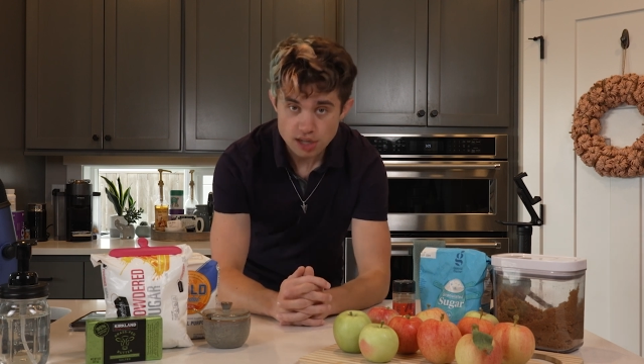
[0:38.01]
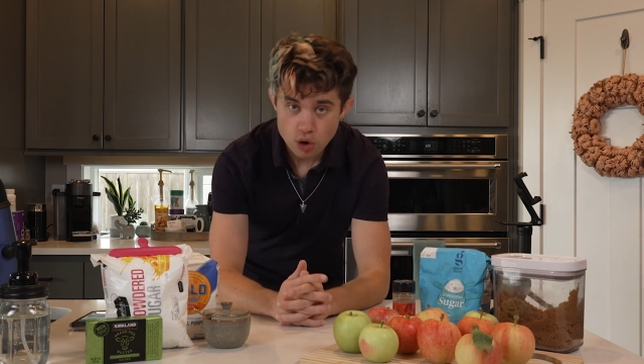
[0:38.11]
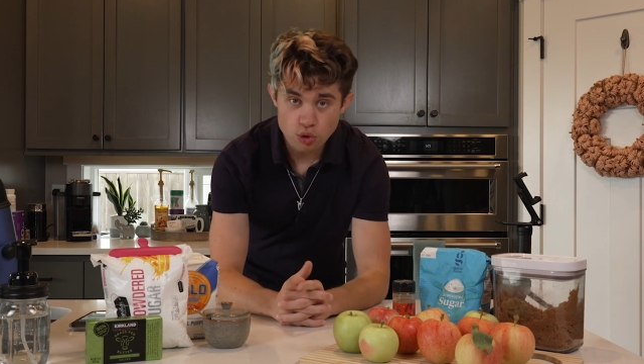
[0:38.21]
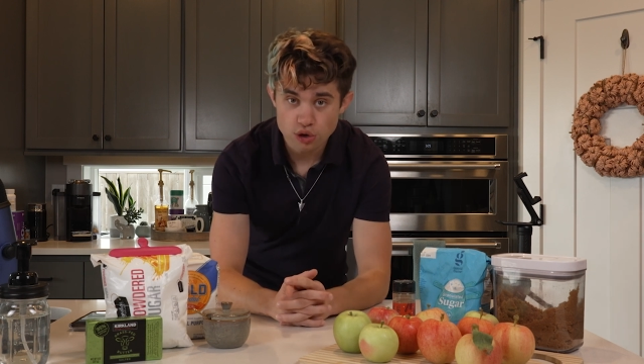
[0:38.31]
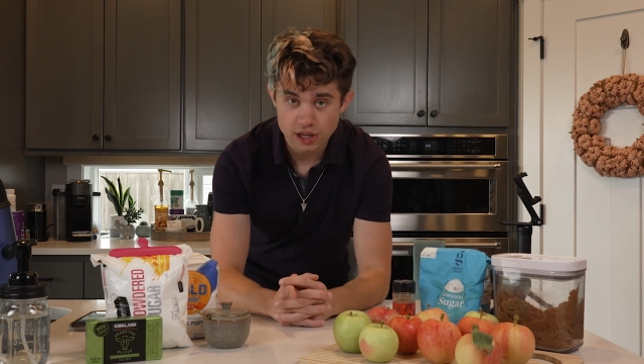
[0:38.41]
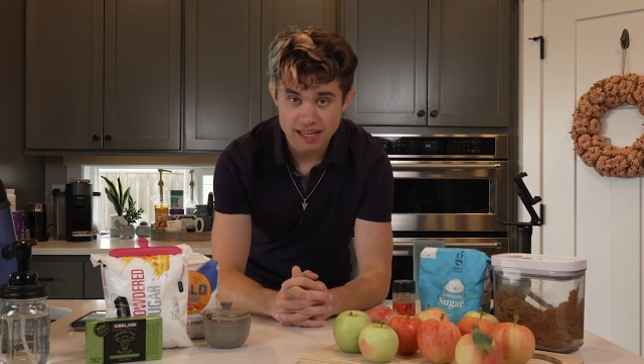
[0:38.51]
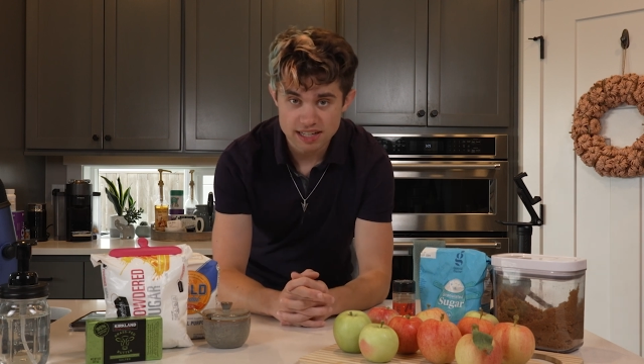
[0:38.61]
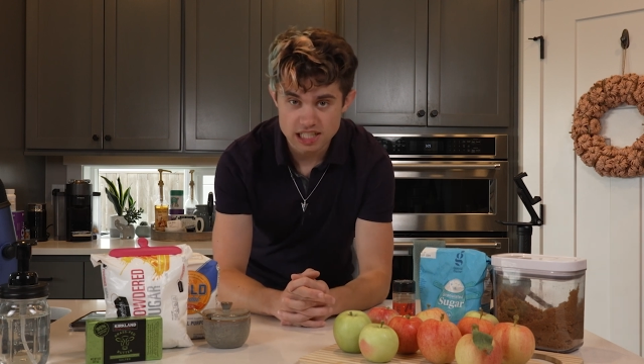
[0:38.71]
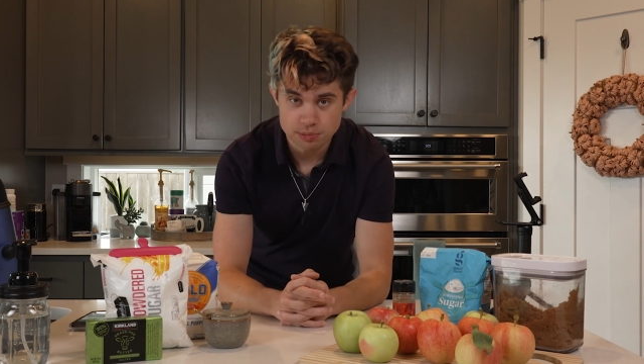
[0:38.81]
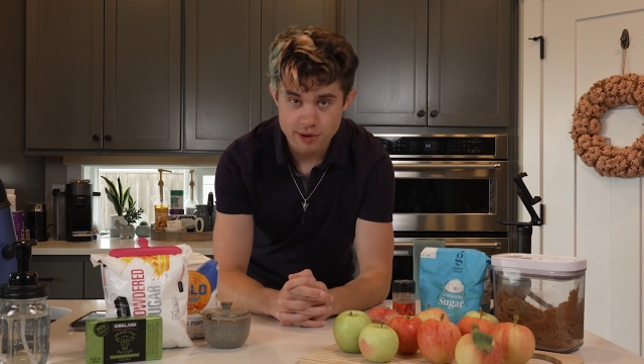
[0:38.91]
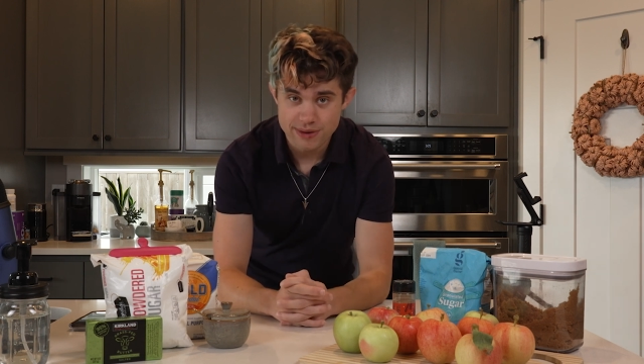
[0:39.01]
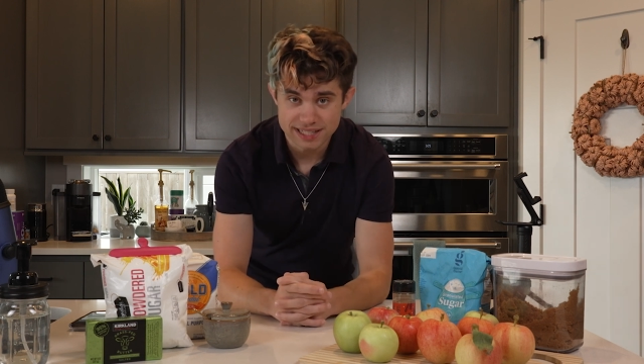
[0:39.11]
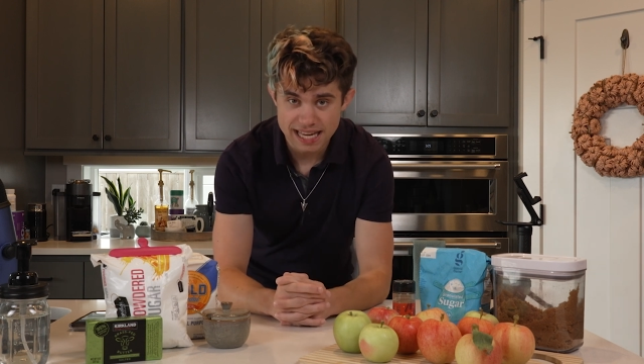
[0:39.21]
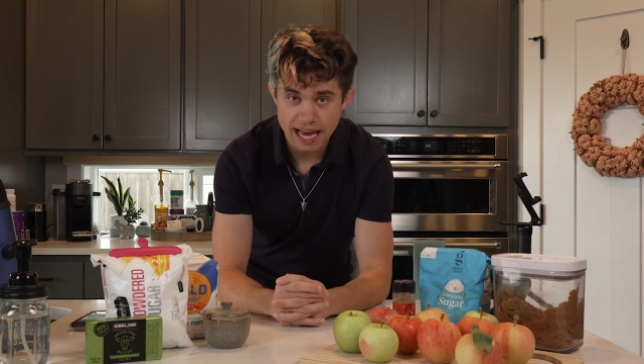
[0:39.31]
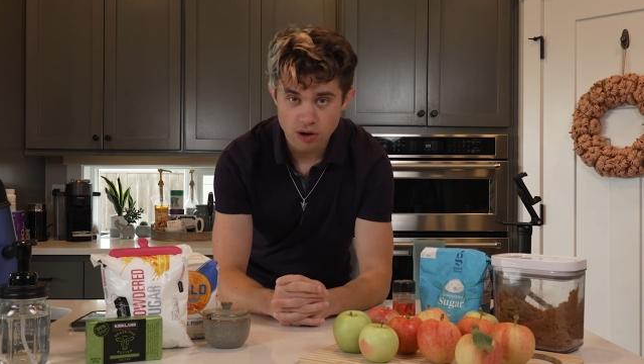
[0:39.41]
no cooking
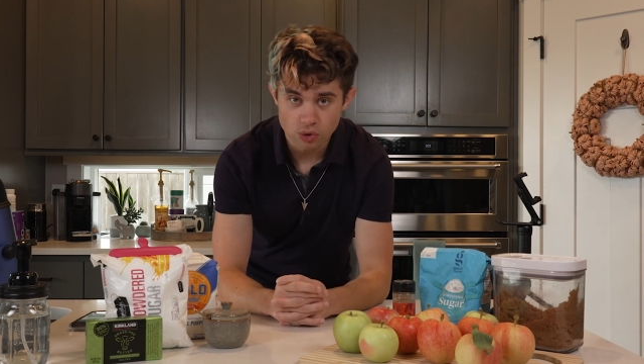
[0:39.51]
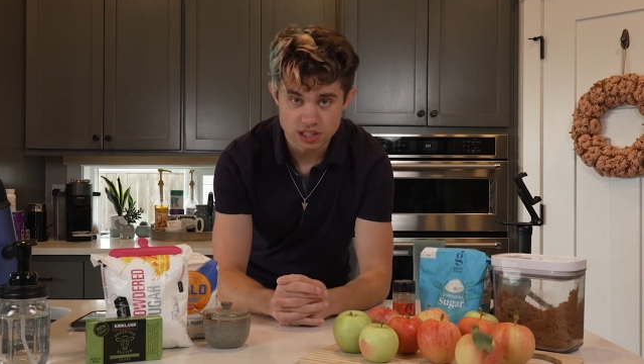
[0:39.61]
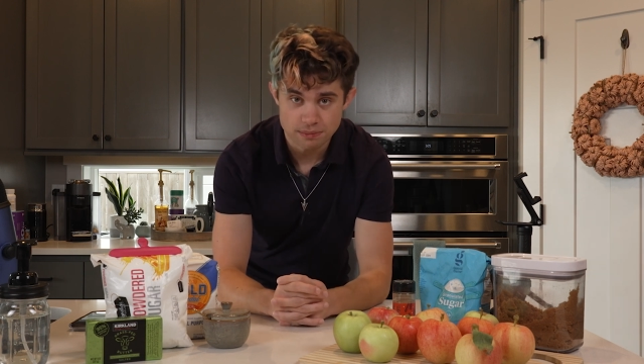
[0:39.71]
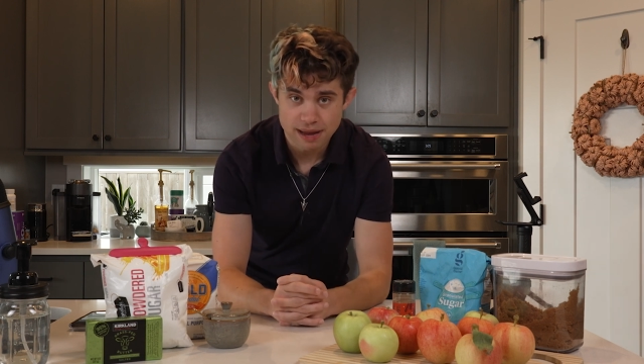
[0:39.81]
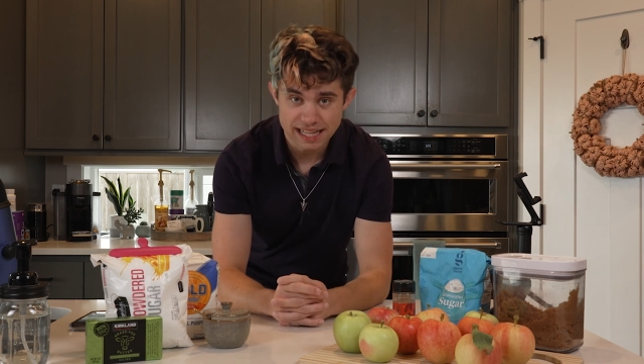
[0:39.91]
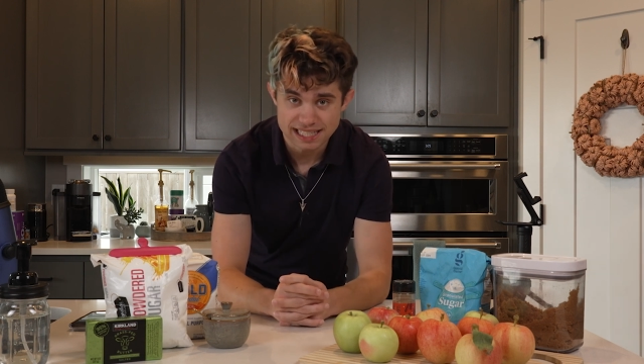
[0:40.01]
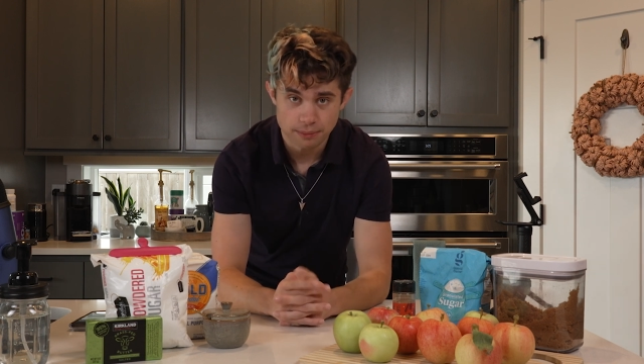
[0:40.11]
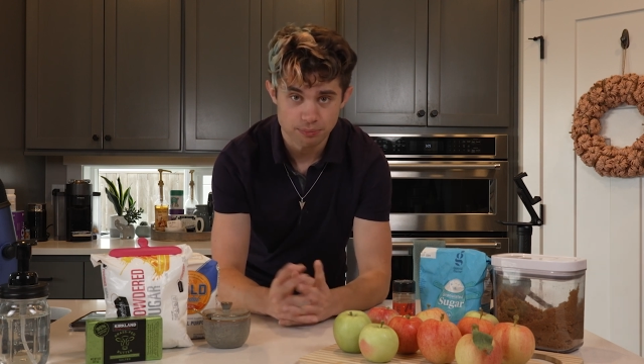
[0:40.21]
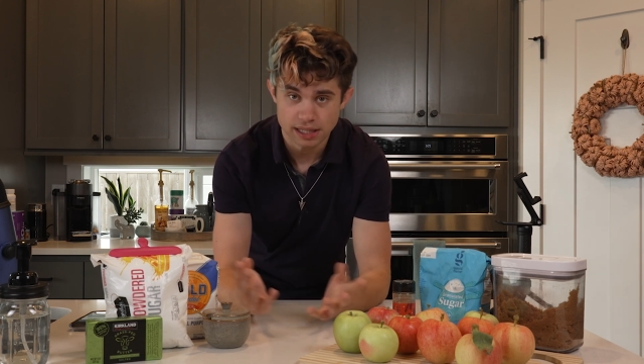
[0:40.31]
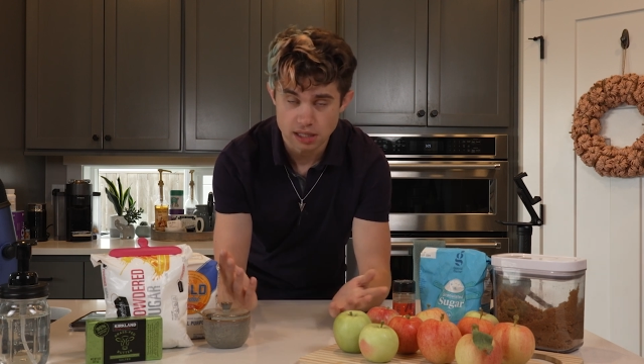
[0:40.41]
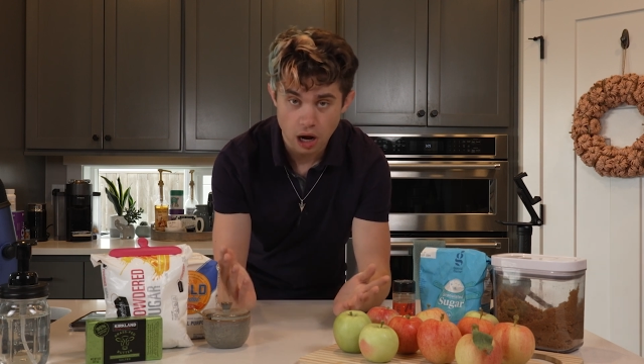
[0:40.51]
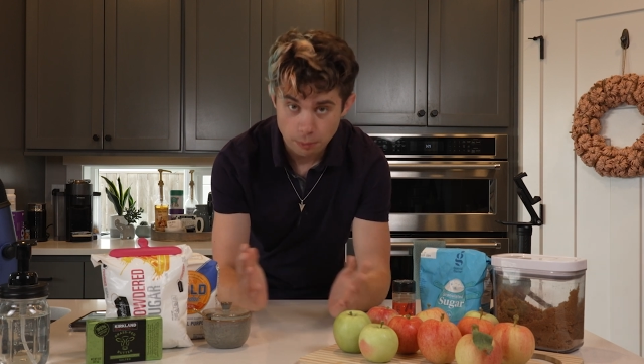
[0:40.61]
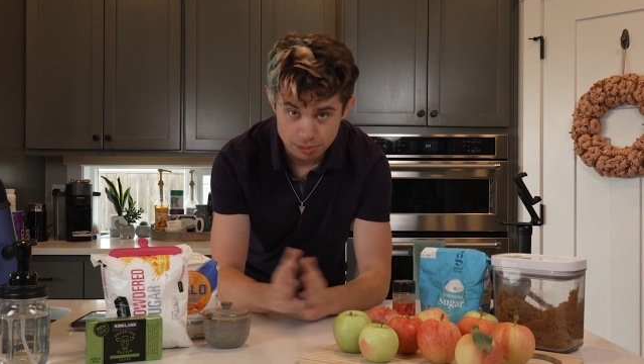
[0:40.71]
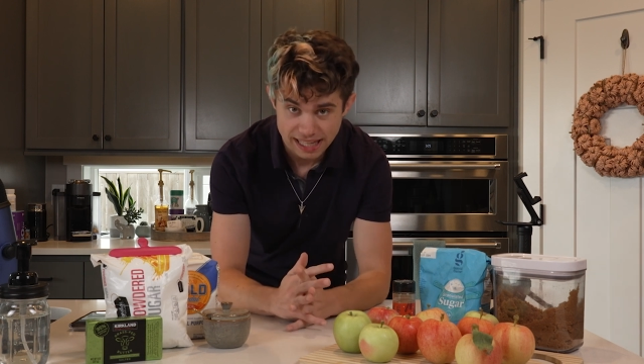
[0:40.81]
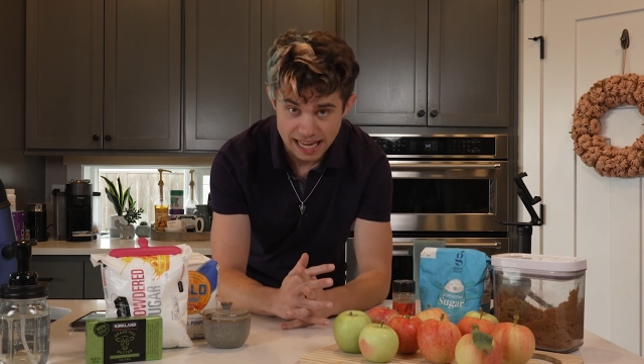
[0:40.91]
experience at all to make something
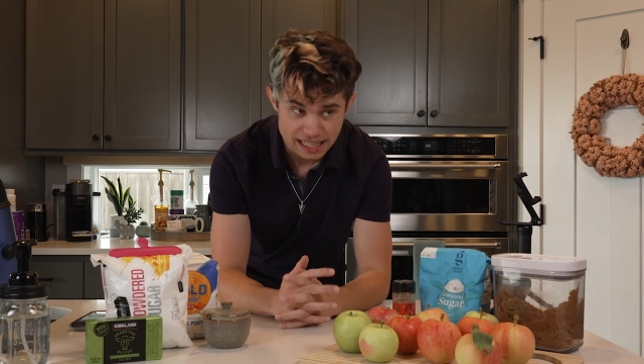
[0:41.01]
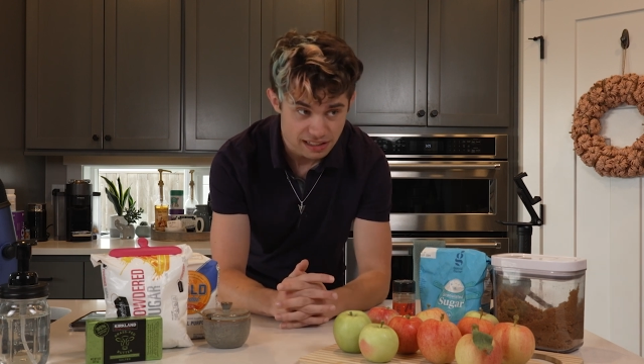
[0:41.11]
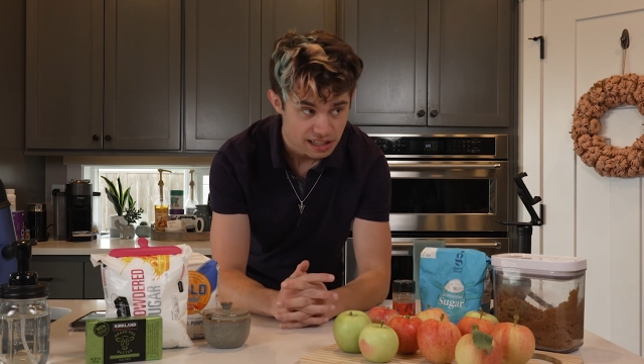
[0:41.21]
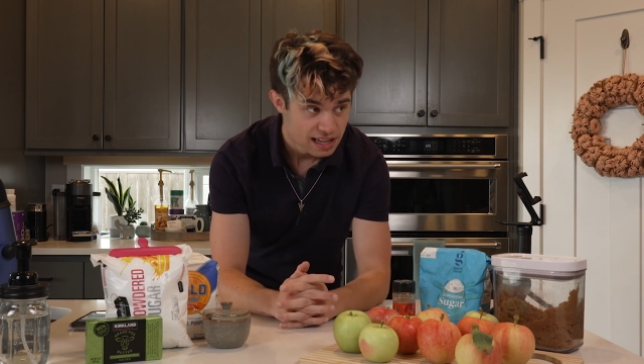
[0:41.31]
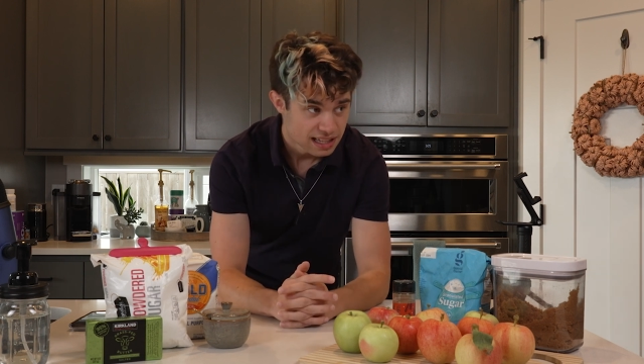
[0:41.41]
complicated?